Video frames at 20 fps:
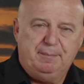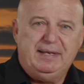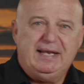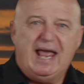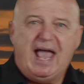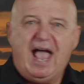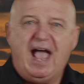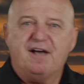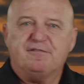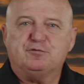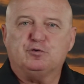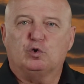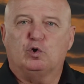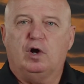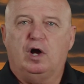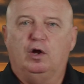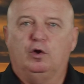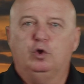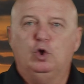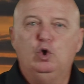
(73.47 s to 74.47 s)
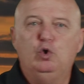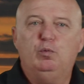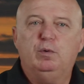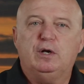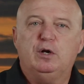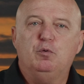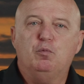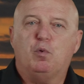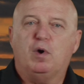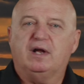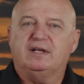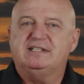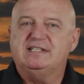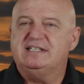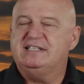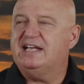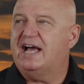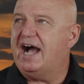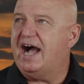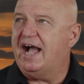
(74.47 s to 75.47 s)
After all, who wouldn't want to
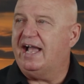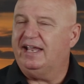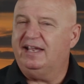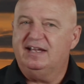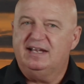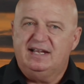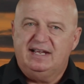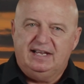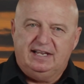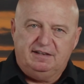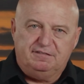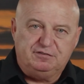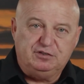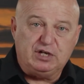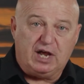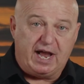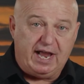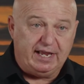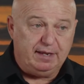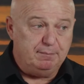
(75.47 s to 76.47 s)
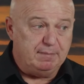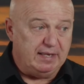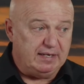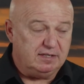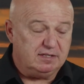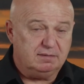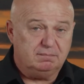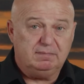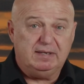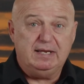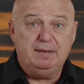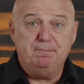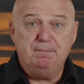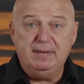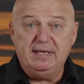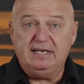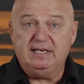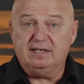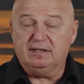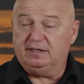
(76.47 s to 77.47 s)
die if dying meant
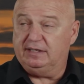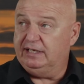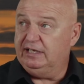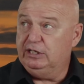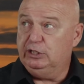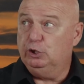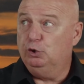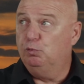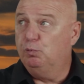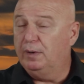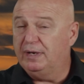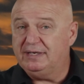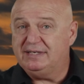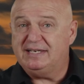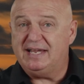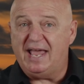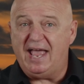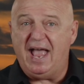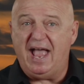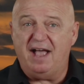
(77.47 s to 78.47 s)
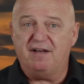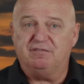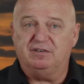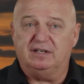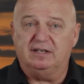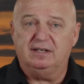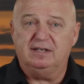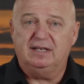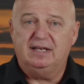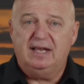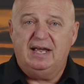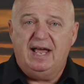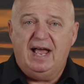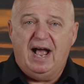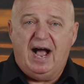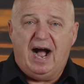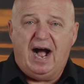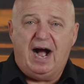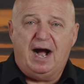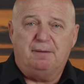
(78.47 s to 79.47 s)
immediately you went to heaven?
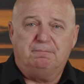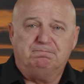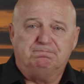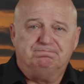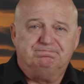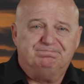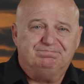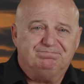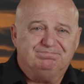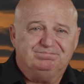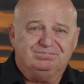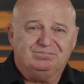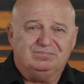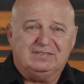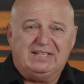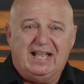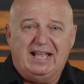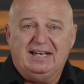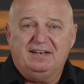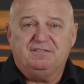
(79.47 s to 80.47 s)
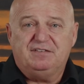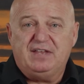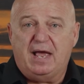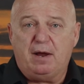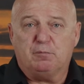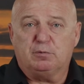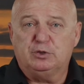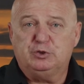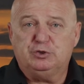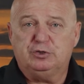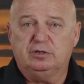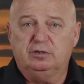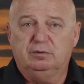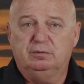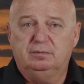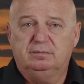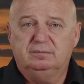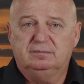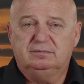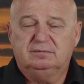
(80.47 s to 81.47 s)
And if that were
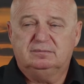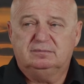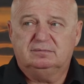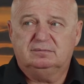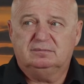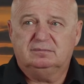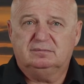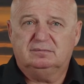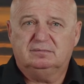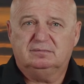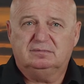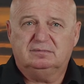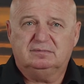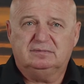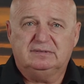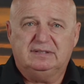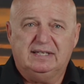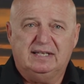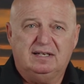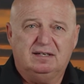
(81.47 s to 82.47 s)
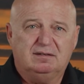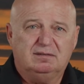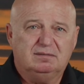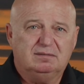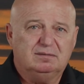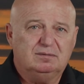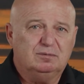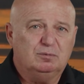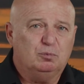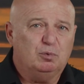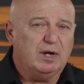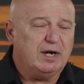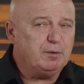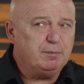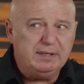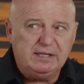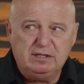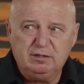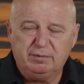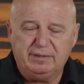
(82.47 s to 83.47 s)
true, then what are
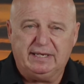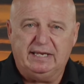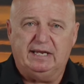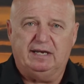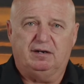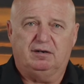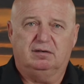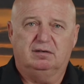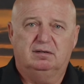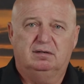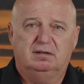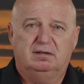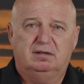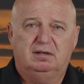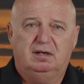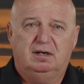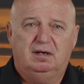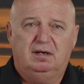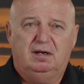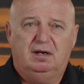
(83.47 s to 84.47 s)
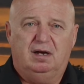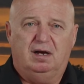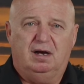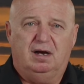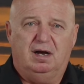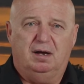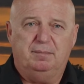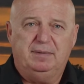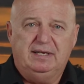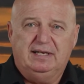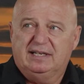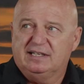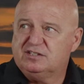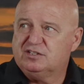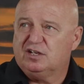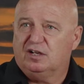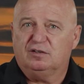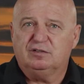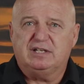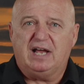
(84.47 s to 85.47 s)
we doing here? Let's
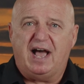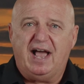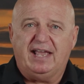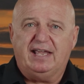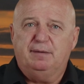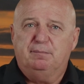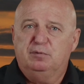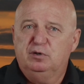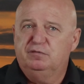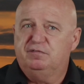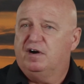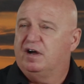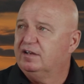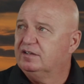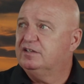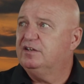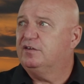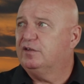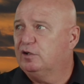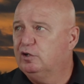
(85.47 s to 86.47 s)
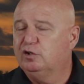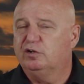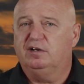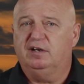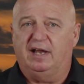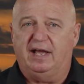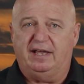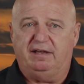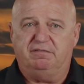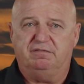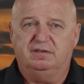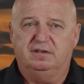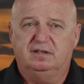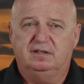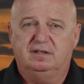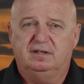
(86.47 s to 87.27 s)
all die and move on to the good life.